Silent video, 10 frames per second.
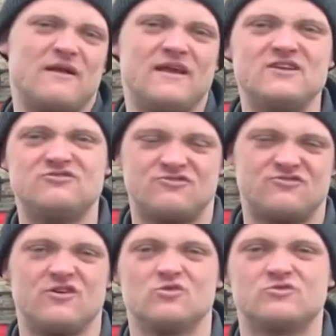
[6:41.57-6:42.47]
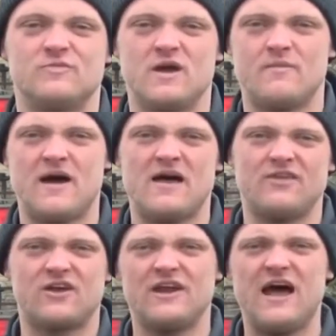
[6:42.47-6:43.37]
industry used to be about,
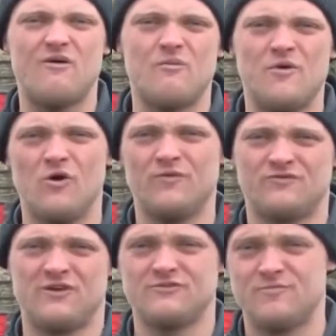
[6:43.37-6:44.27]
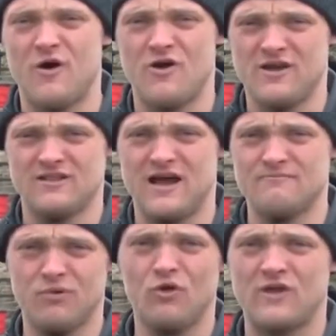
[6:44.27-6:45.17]
the canal were built for transporting
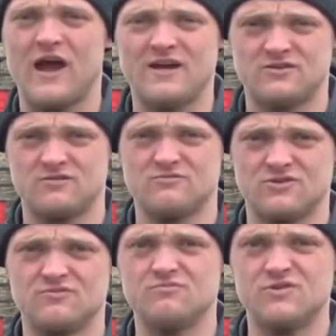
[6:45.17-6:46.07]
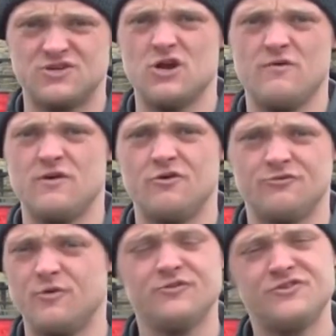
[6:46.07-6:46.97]
like bulk items and materials,
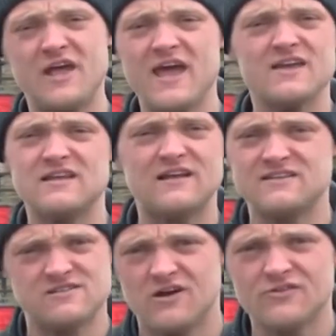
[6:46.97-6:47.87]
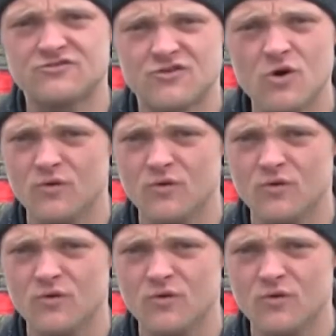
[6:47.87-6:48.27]
but today that is not the truth.